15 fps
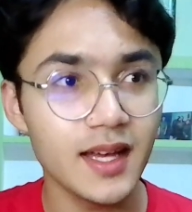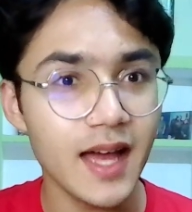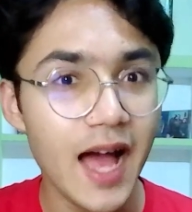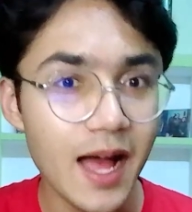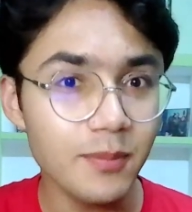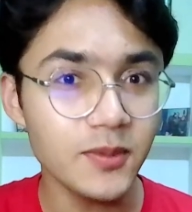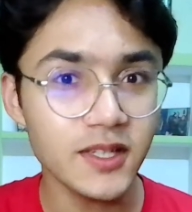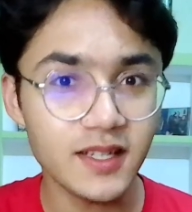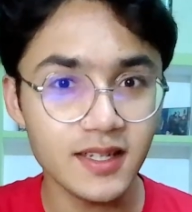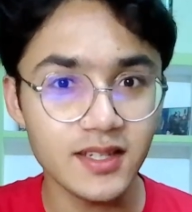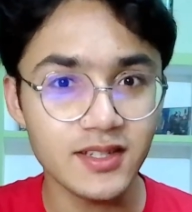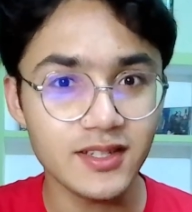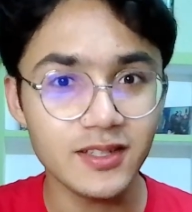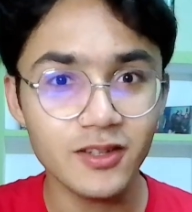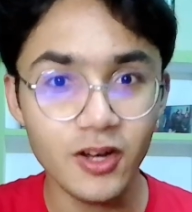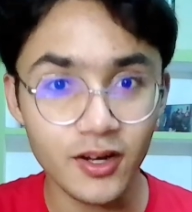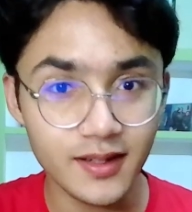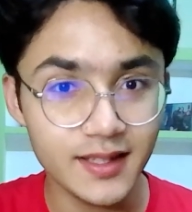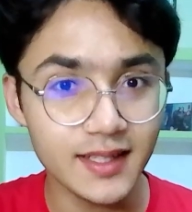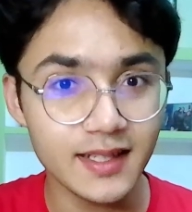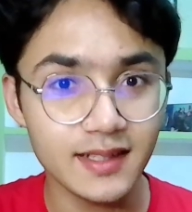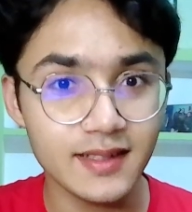application on
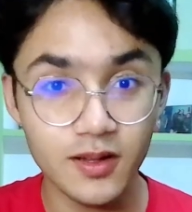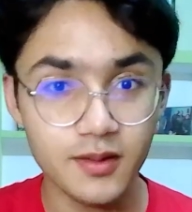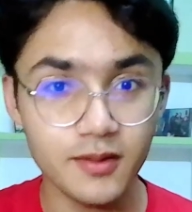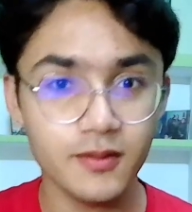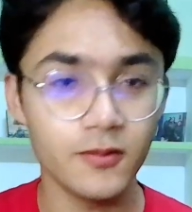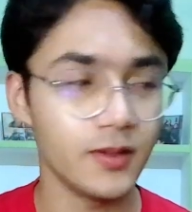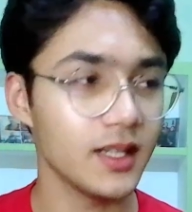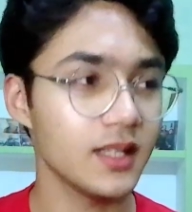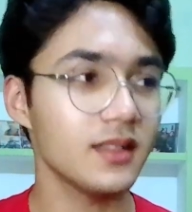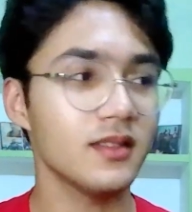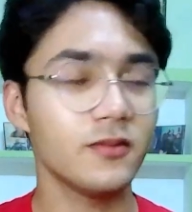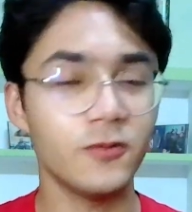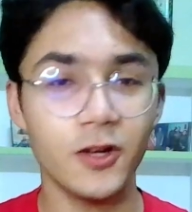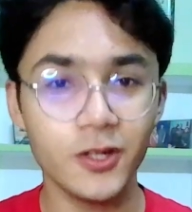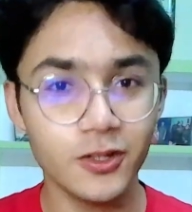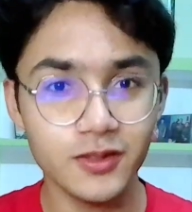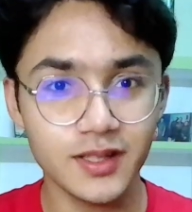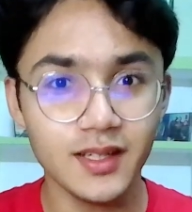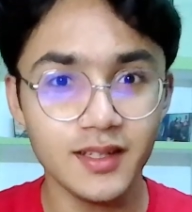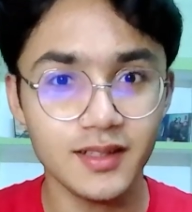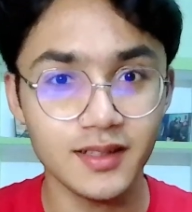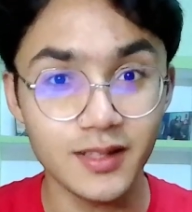Linux. Well, what do you
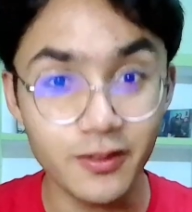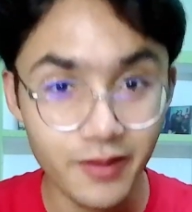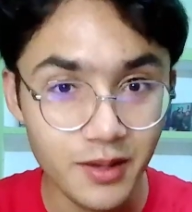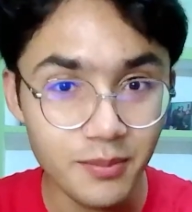think? The web